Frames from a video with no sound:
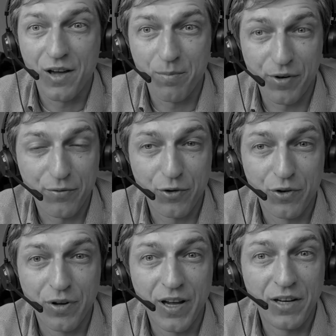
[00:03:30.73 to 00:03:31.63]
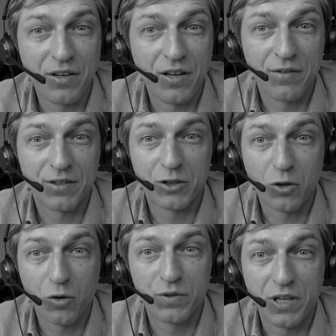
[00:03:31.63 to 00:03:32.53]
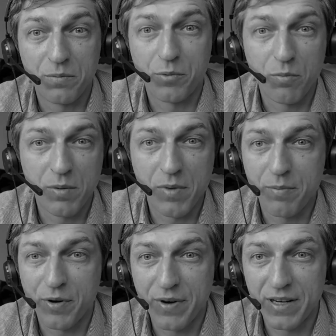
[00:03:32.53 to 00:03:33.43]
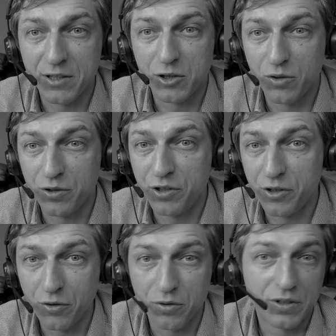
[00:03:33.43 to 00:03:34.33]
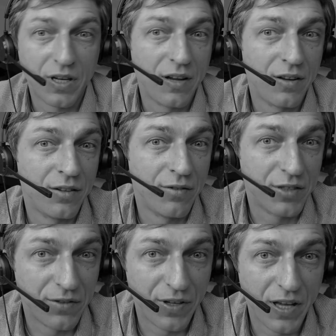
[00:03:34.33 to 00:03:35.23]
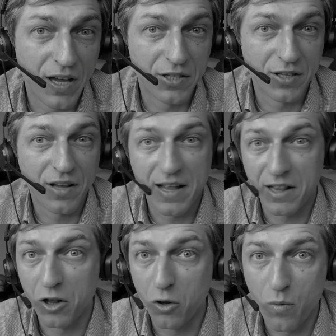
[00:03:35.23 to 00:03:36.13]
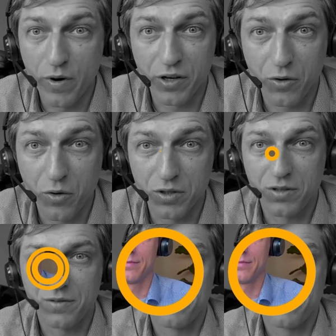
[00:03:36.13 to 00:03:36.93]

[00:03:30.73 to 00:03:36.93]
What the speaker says: portfolio. And ETF solves that problem by providing solid returns and diversification at lower cost.